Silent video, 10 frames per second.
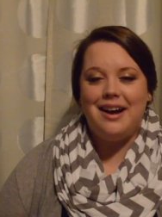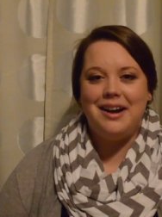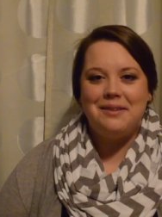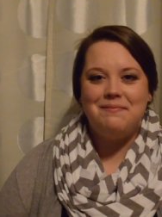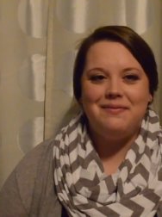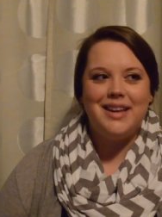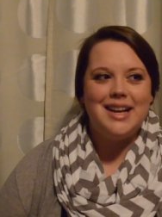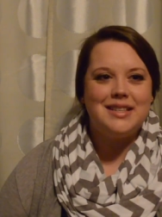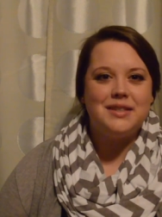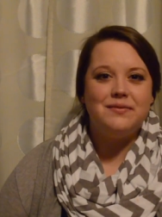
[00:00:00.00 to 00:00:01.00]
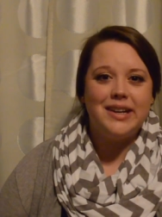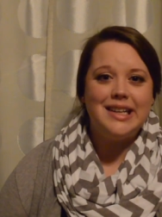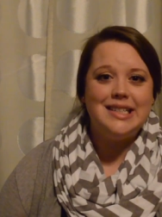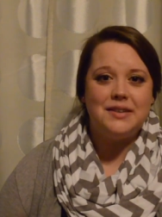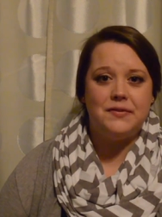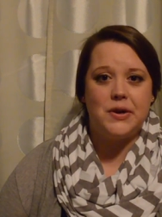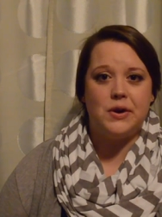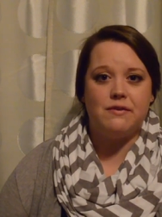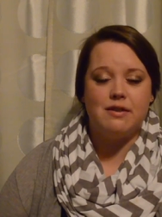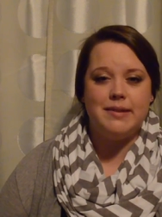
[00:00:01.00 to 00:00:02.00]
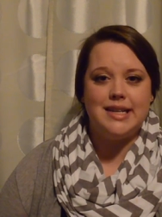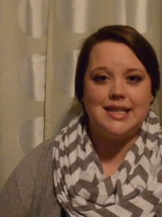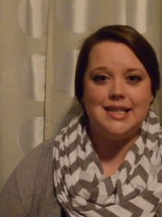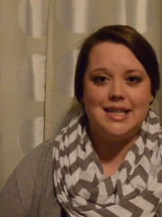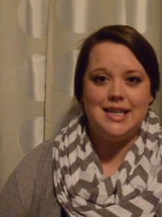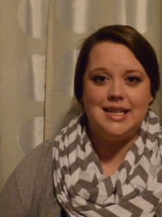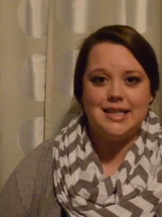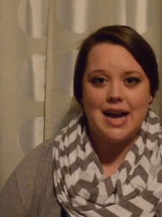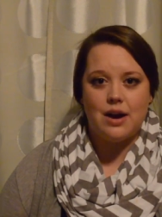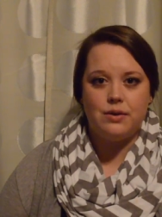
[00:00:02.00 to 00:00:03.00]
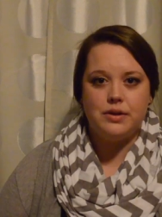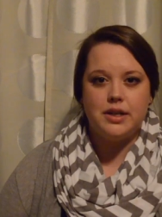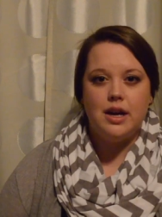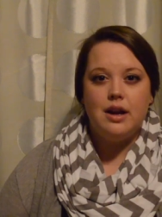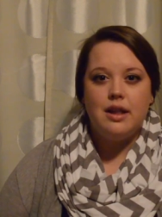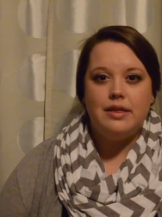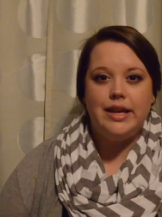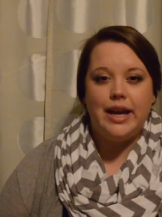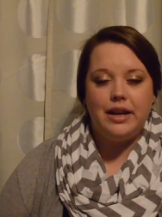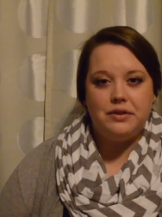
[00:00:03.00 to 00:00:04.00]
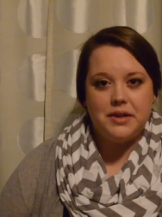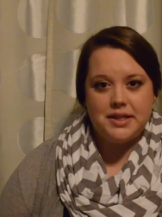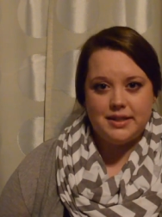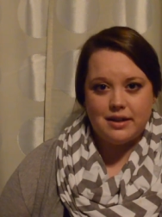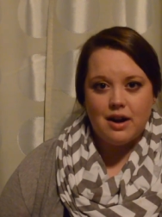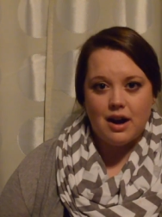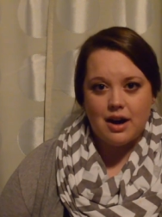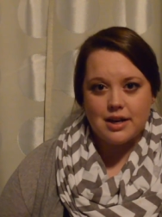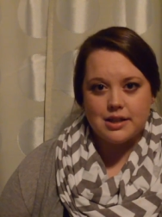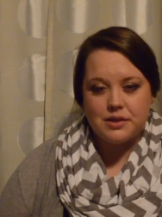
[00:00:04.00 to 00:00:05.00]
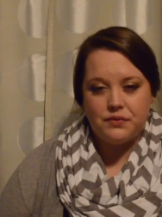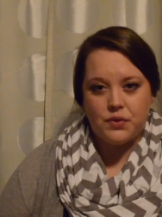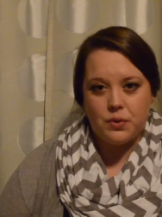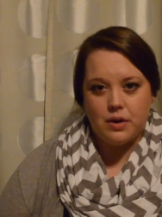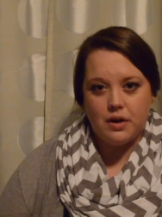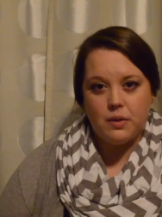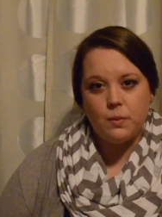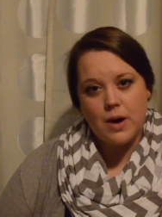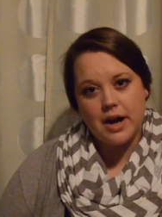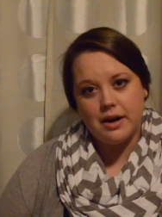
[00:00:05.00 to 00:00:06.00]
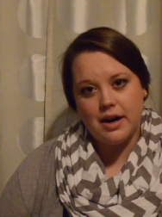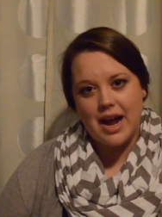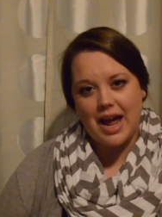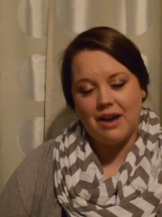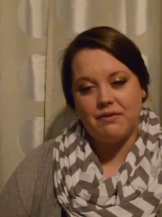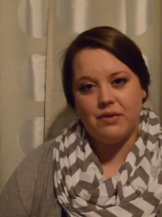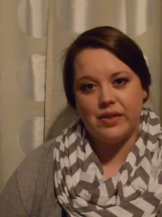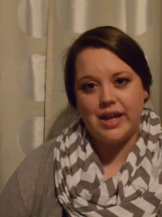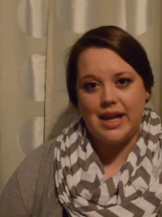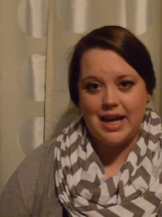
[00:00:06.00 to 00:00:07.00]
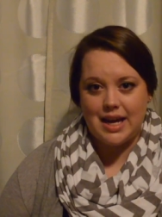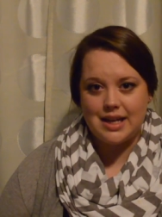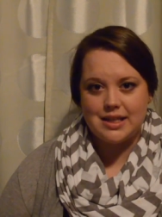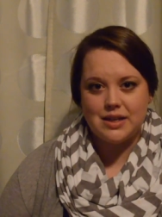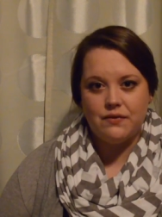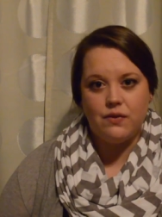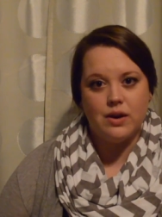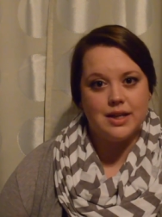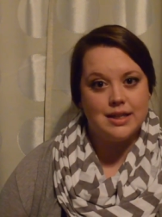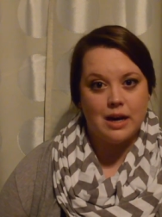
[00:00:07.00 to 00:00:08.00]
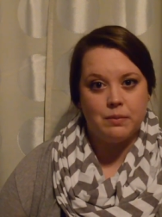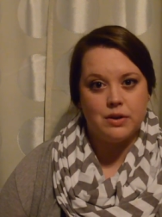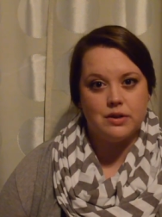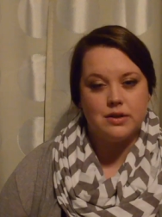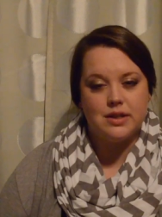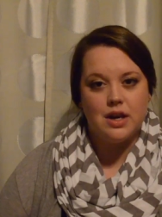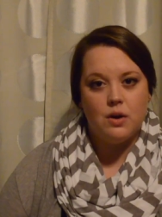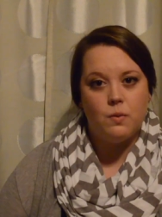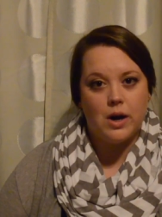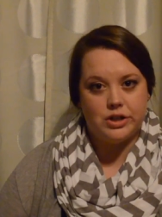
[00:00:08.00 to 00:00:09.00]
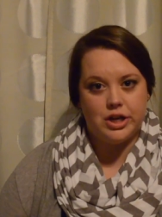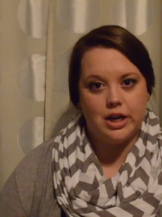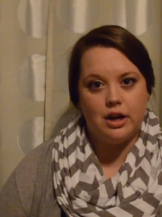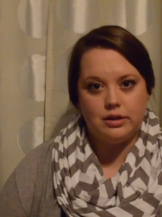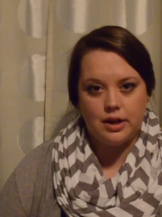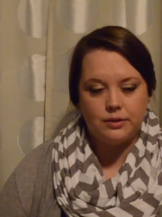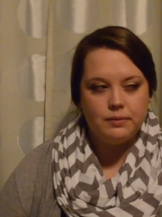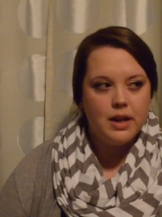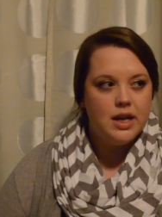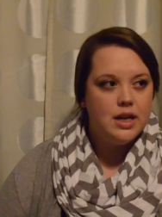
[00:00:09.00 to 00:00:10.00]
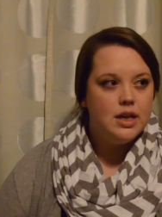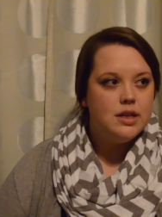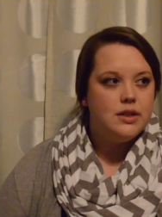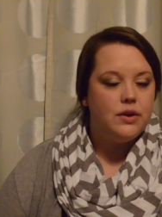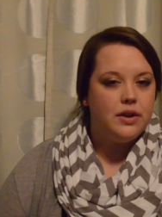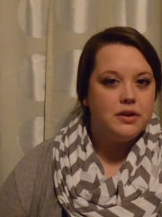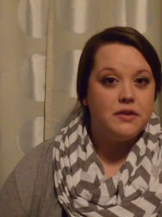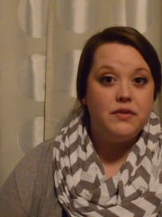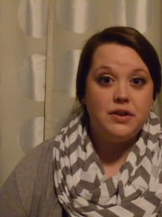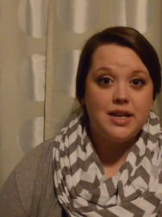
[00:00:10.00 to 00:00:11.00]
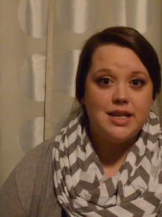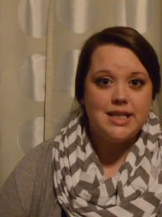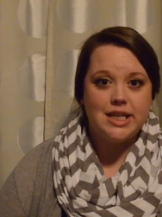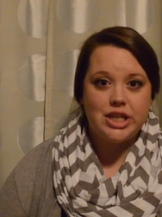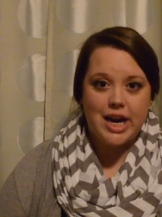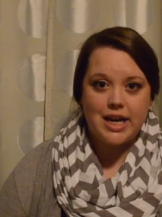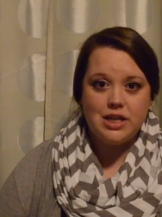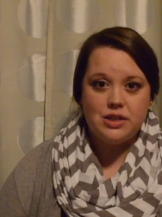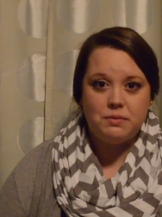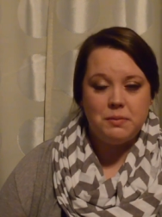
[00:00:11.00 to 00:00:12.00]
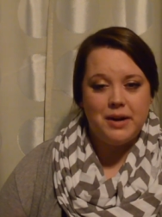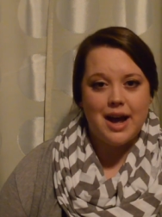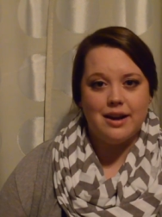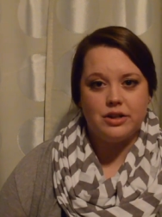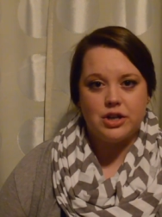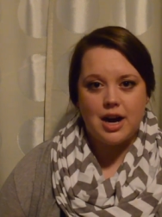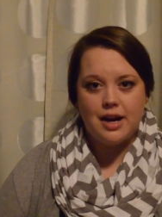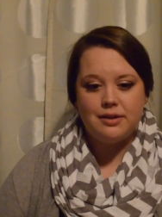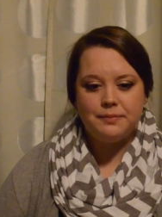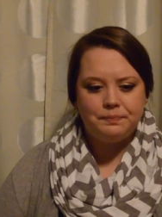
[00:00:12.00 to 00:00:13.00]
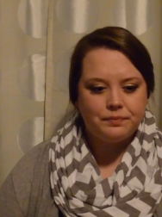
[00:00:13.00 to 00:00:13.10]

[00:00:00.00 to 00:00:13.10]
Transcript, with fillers: um, it's really difficult for me to tease out the increased cost for the water and for the heat for the diapers washing alone so there was a few things that changed when we had a child